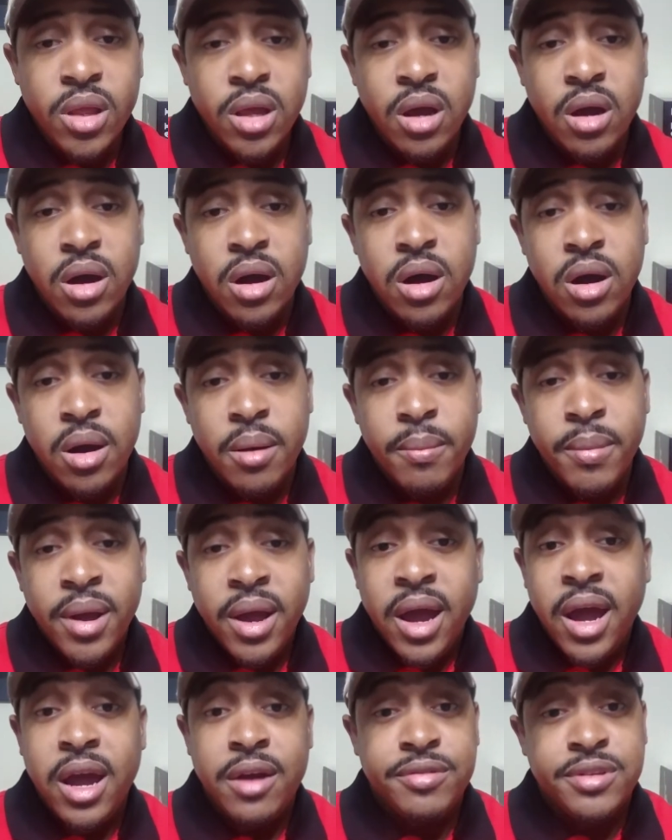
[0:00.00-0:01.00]

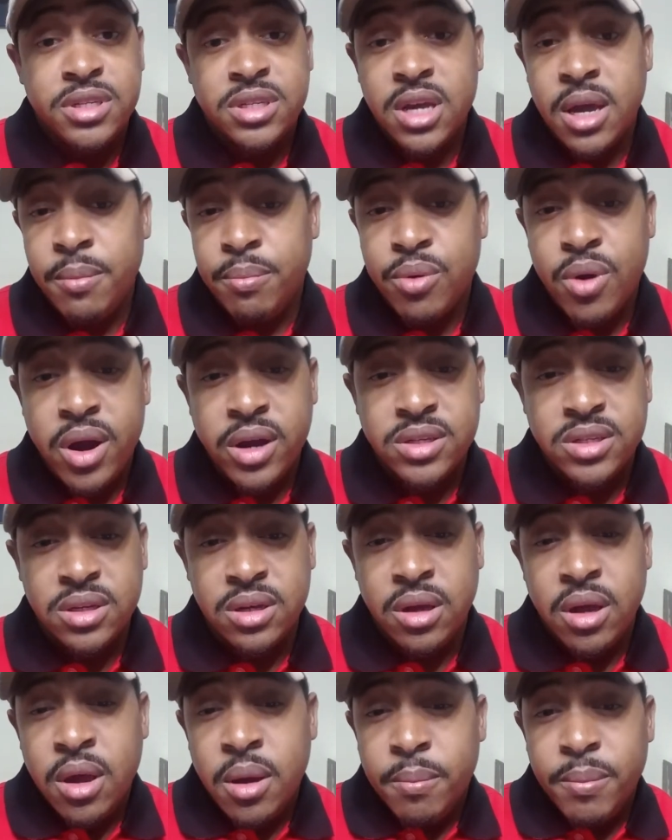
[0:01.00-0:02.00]
have the same
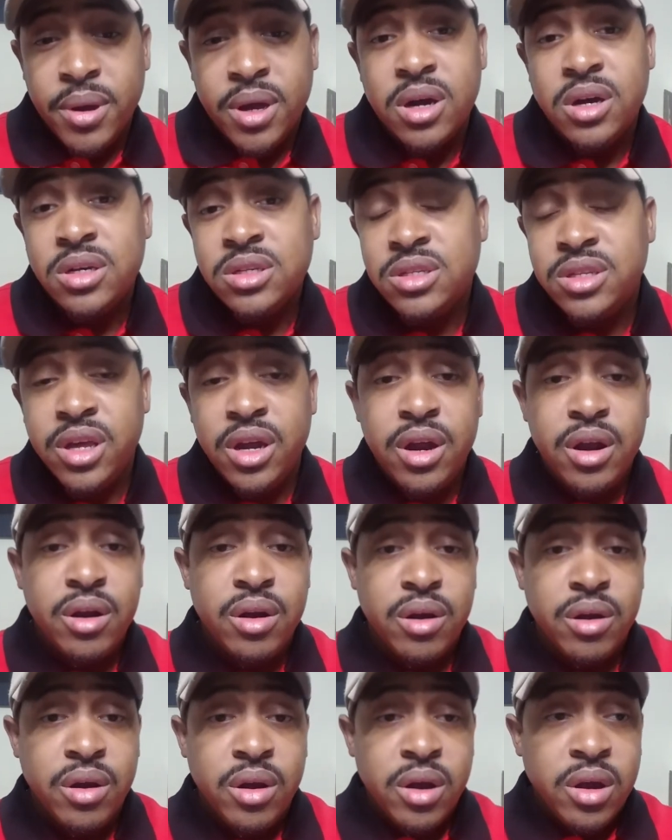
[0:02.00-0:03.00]
pricing, because
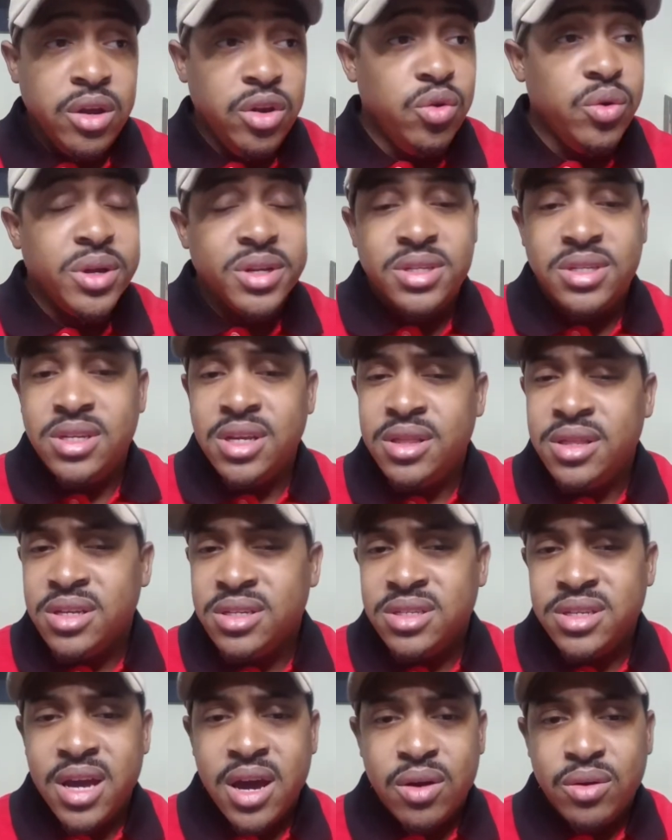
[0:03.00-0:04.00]
you can send
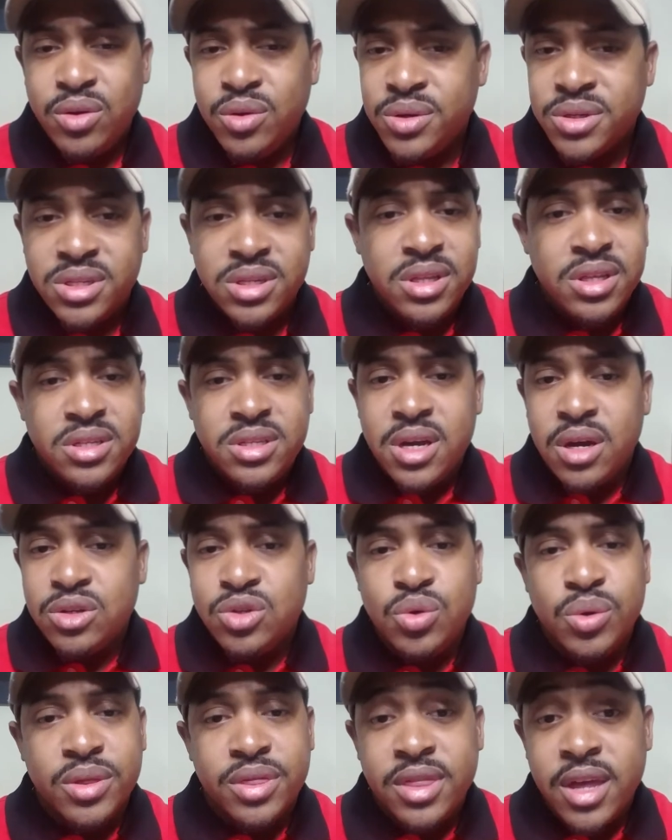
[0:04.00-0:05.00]
this out. You can send this out
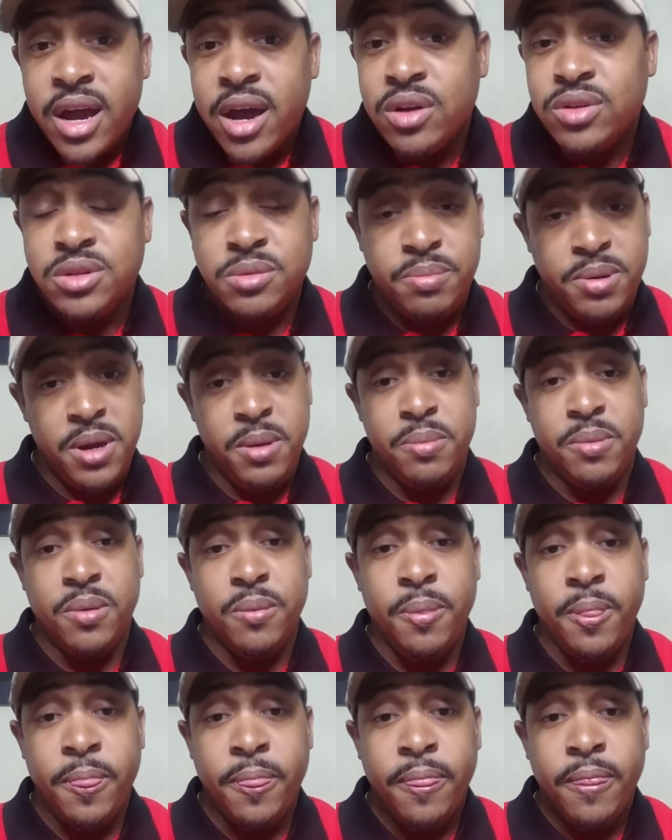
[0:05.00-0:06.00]
to 1,000 people.
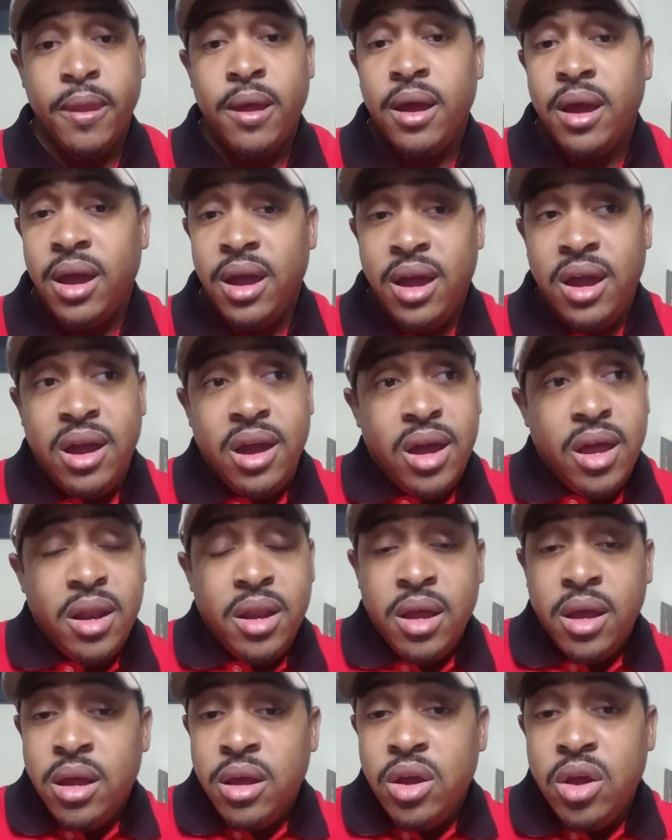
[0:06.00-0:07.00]

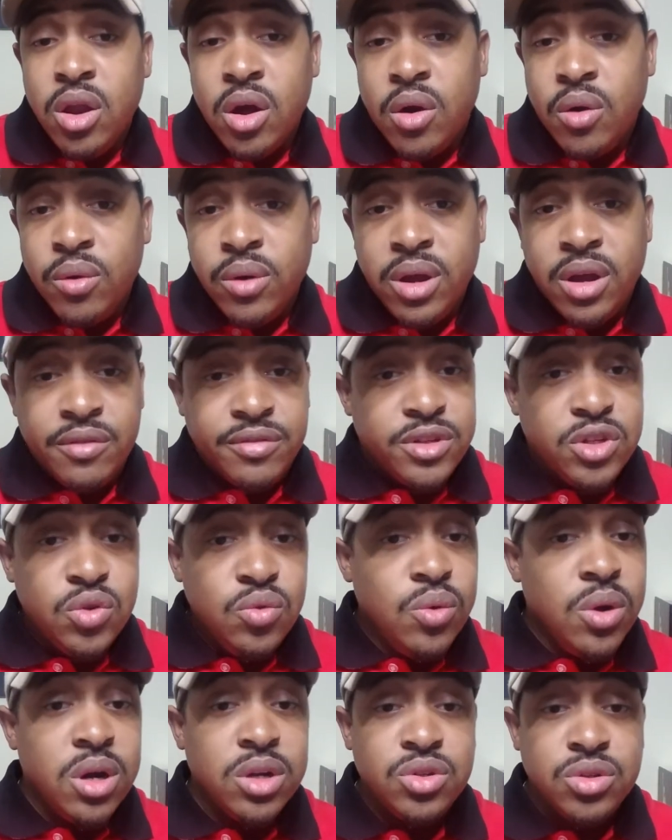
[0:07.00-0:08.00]
And, you know, if
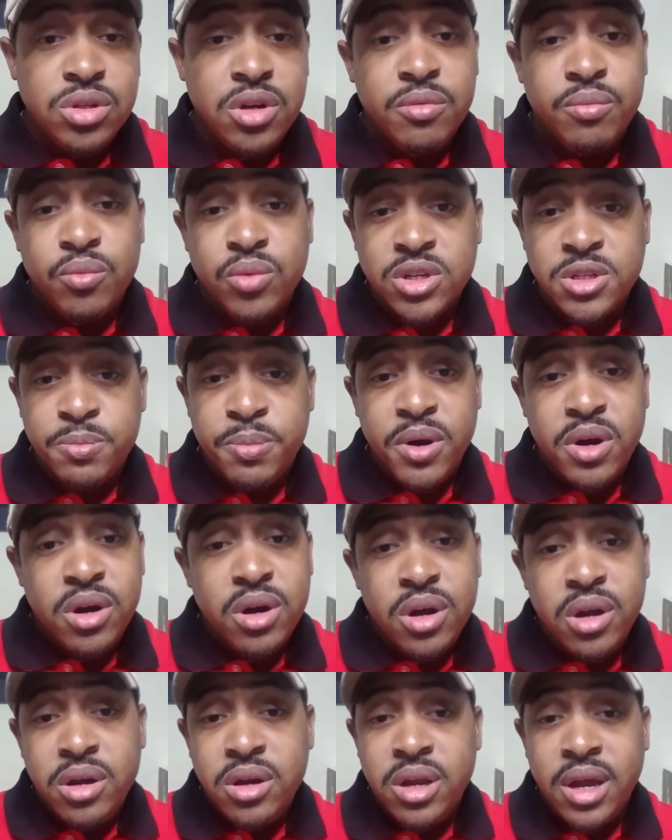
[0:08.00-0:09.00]
200 of them
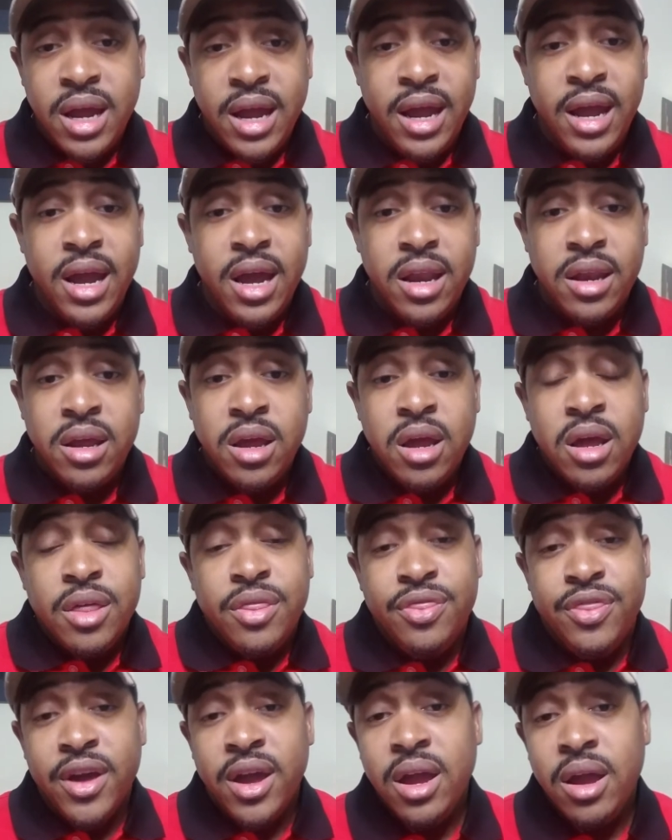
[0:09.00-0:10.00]
respond, and
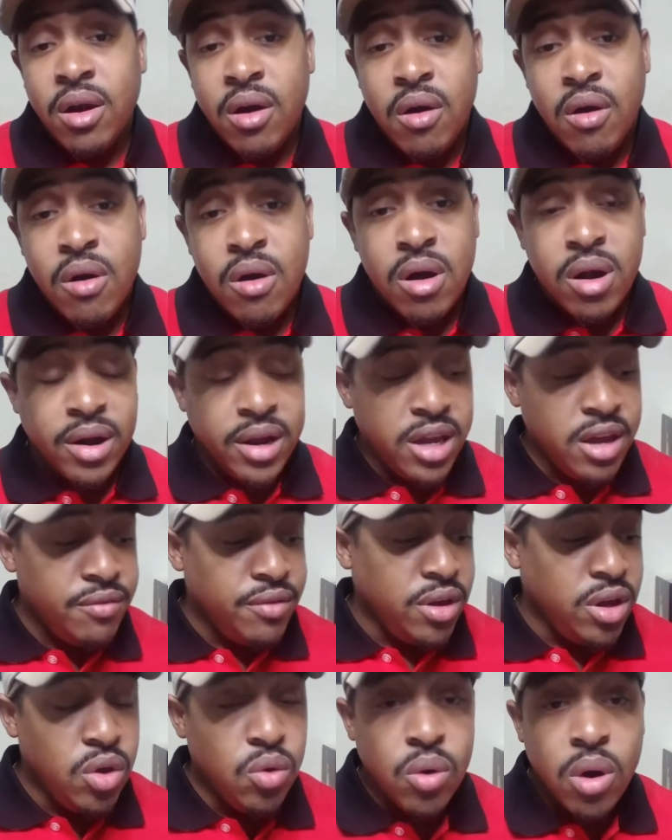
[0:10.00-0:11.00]
they are
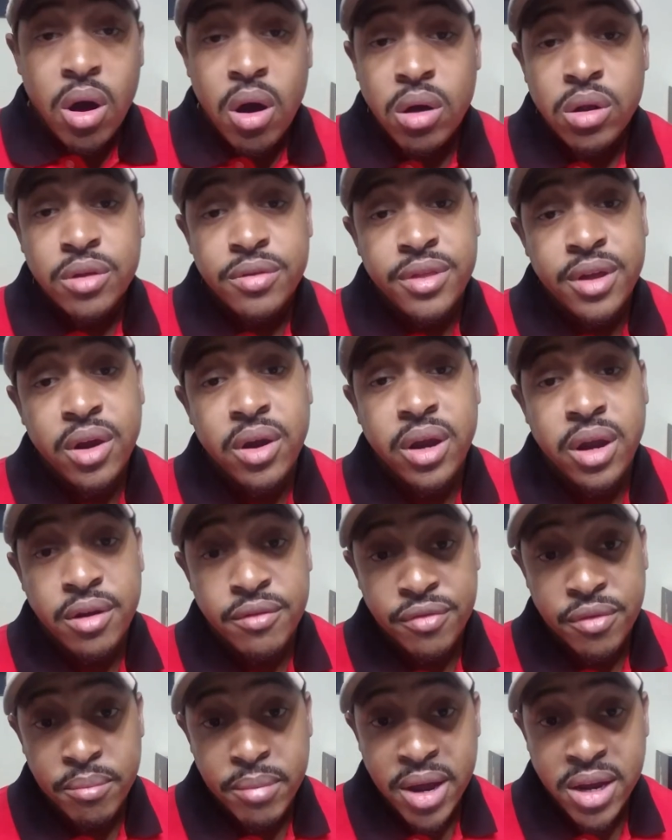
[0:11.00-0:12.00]
giving you all of their
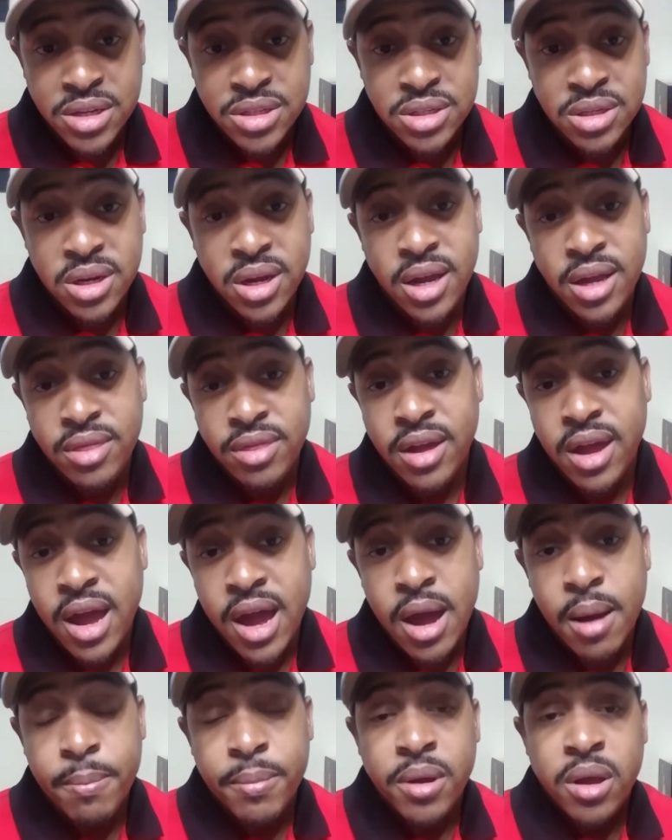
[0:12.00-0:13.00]
information in the
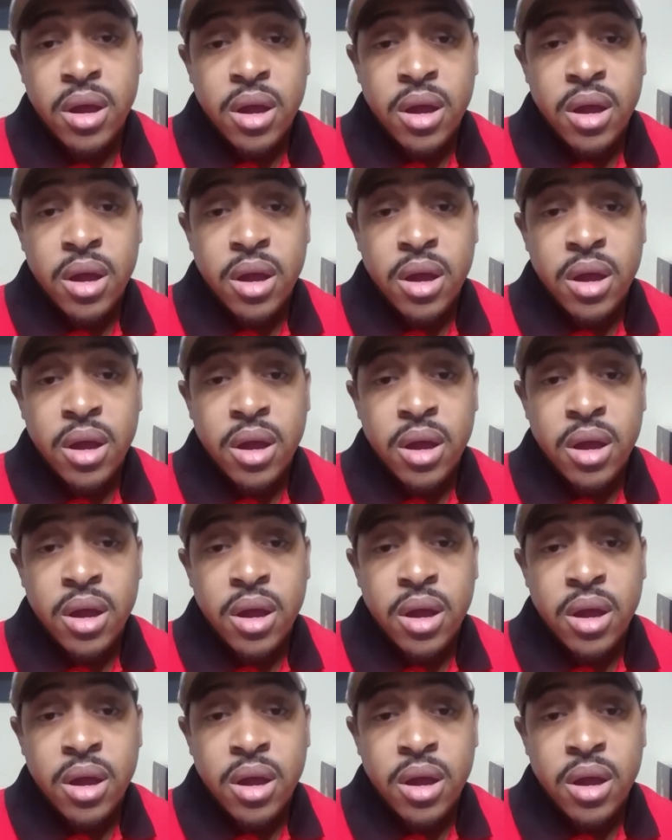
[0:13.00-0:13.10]
app,